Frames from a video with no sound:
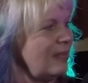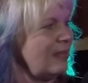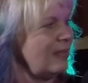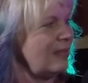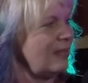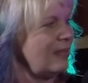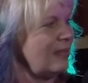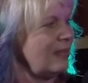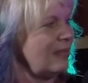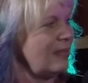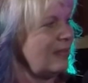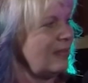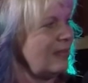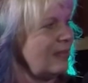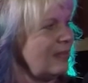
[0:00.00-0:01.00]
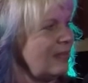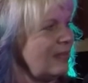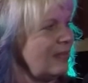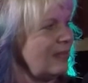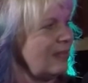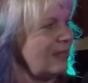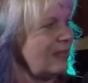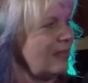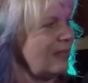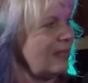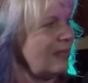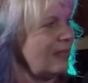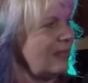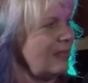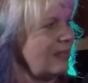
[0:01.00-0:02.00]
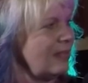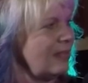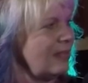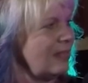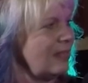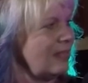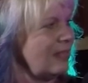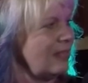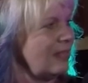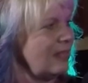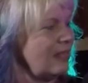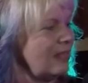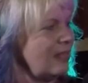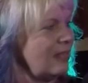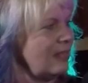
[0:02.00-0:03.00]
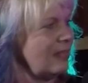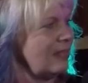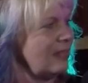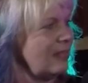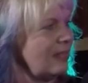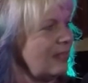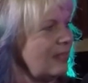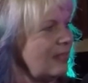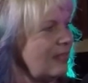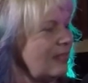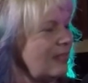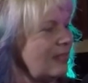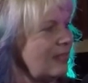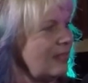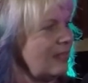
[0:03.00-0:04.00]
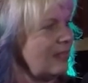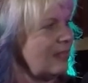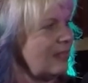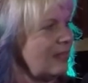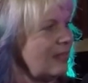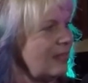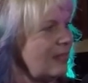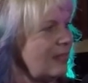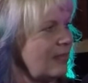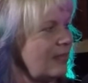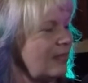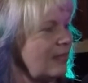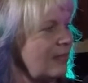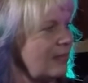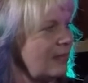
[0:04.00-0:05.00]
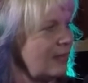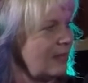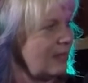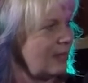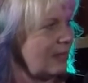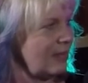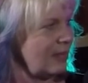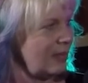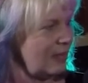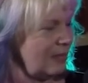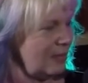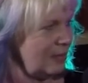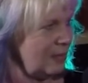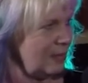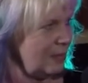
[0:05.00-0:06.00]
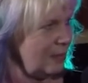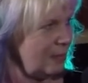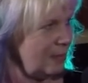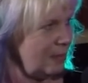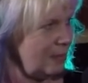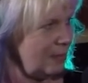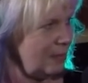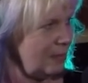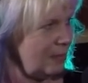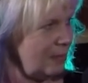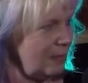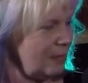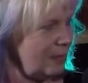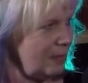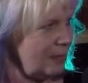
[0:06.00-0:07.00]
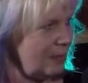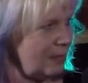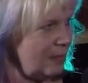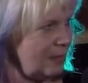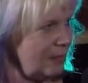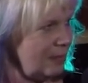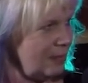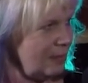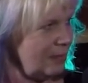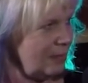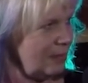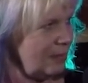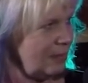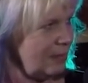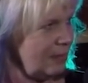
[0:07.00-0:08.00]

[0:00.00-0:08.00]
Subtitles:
[no speech]